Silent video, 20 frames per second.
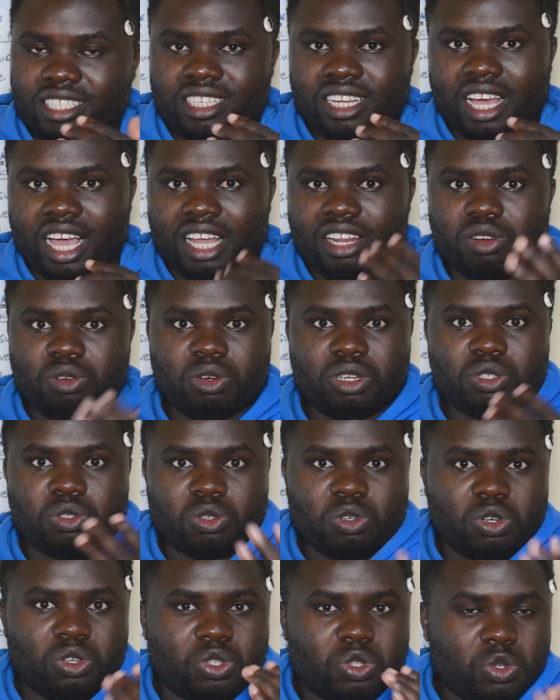And I don't
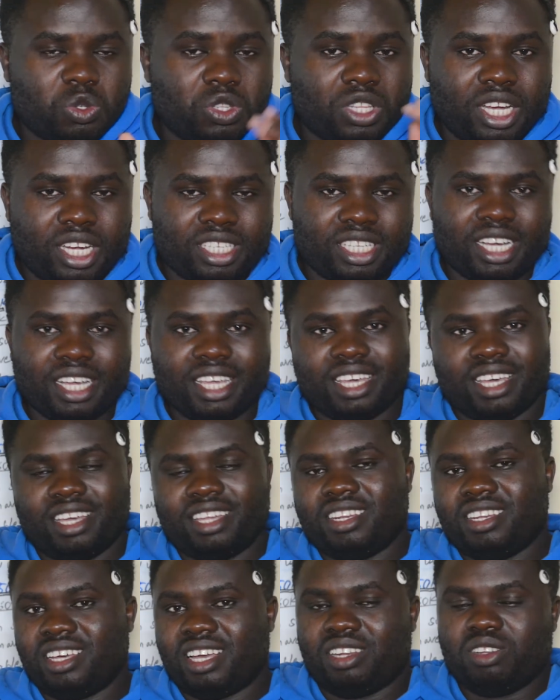want to go through that
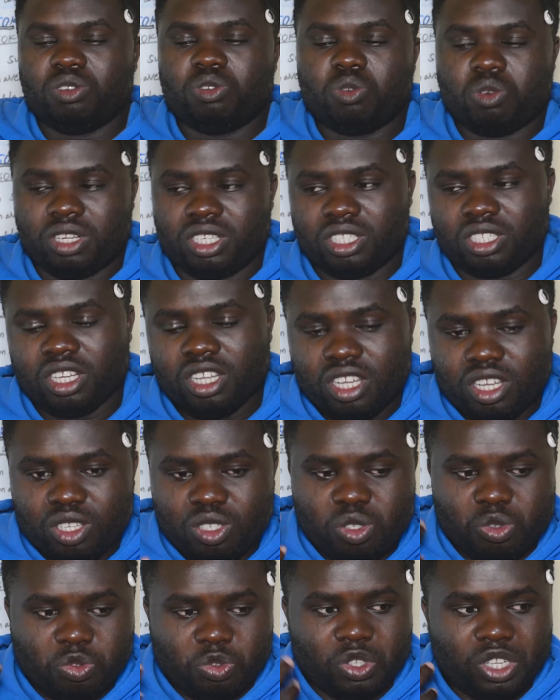again. I don't want
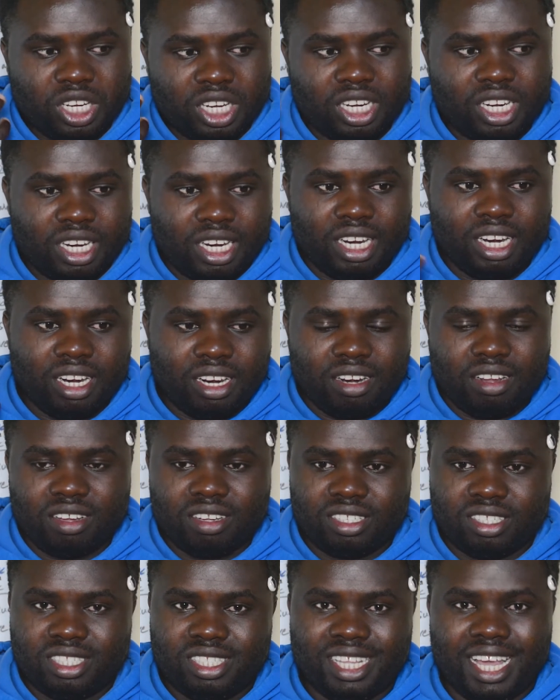to feel
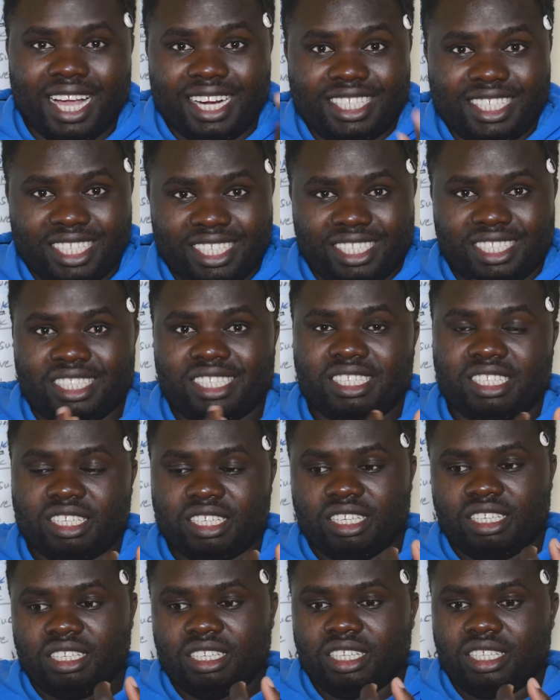starting.
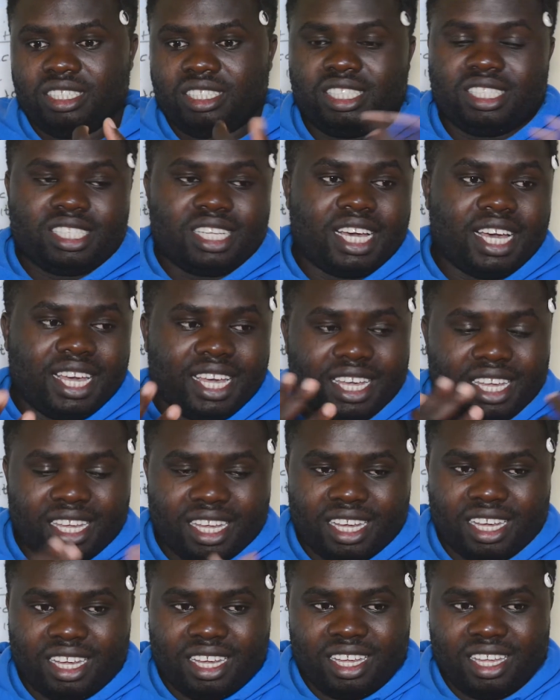This
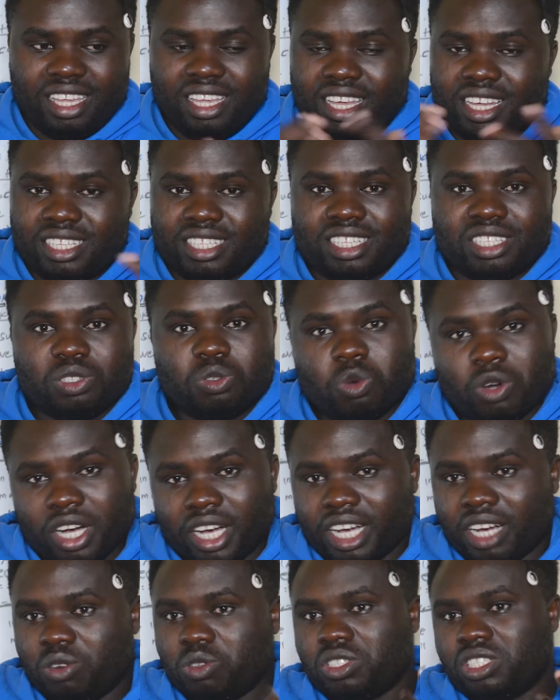guy, he
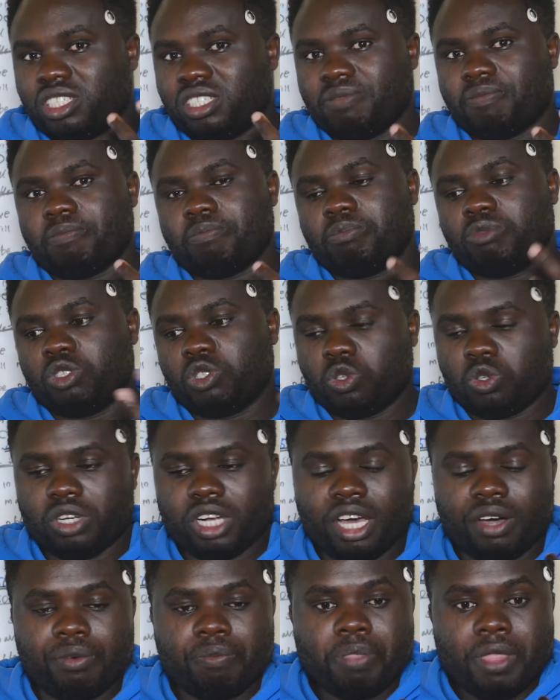hasn't worked out.
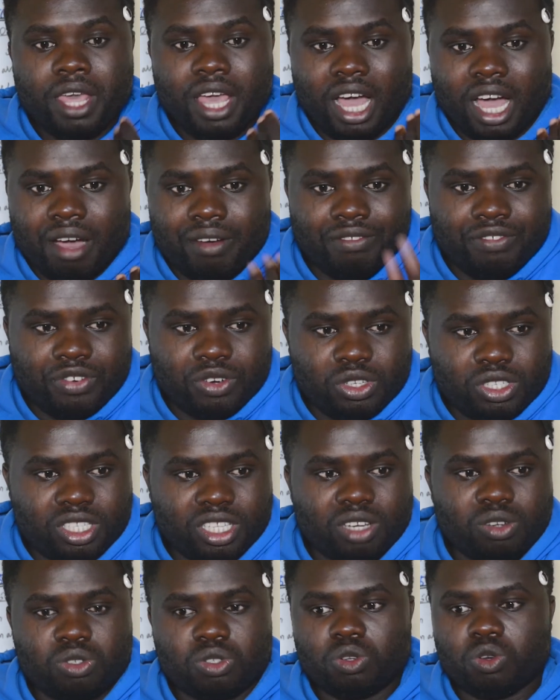So now I'm
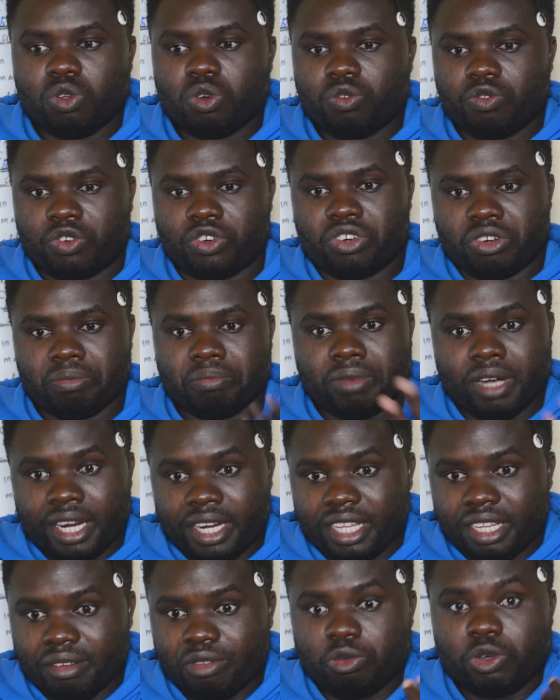forced out to look for
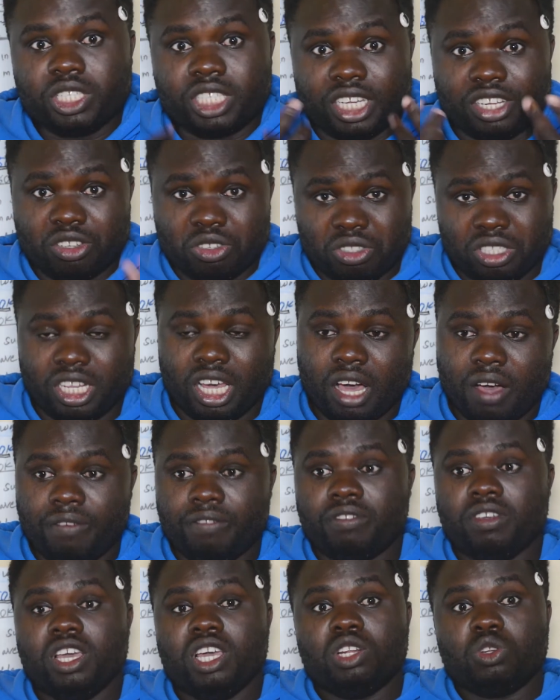money, which I don't
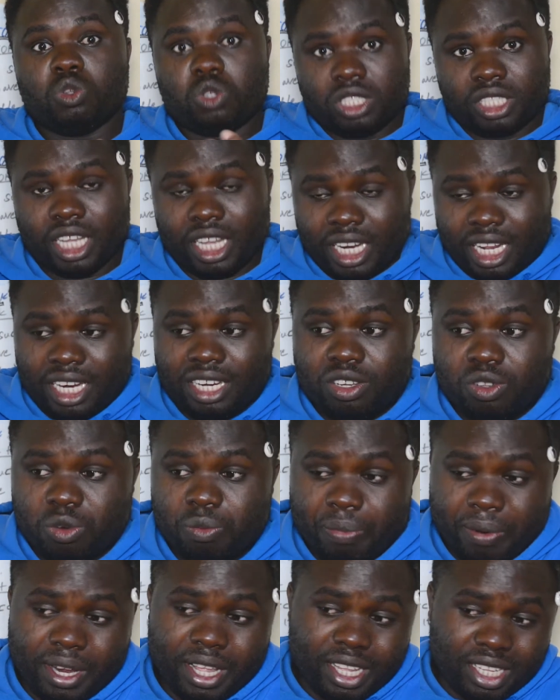have, to start a
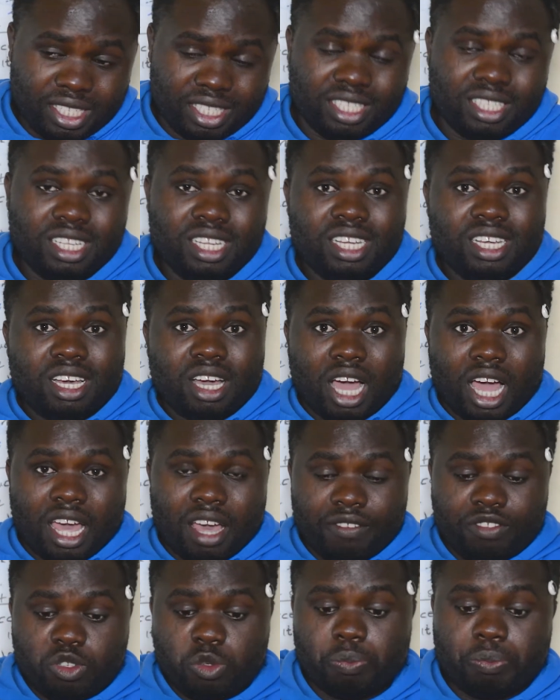new place.
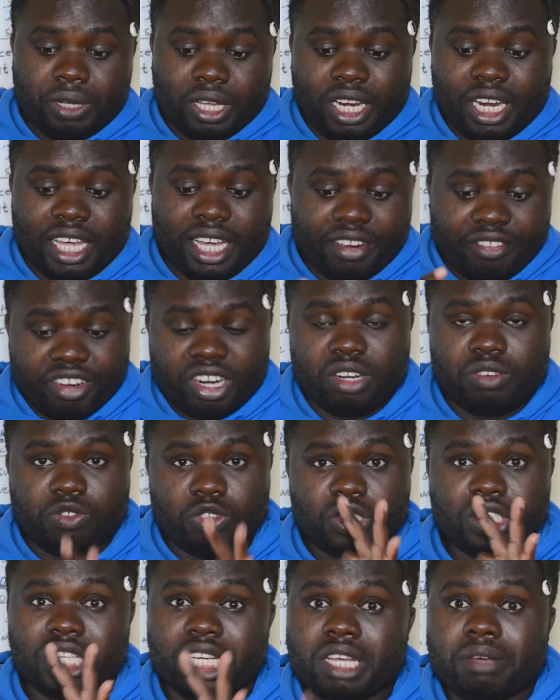I have to pay like
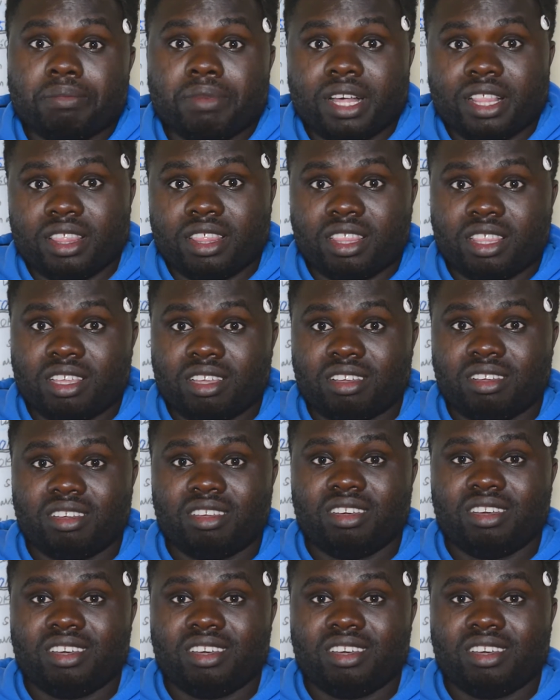rent for 3 months.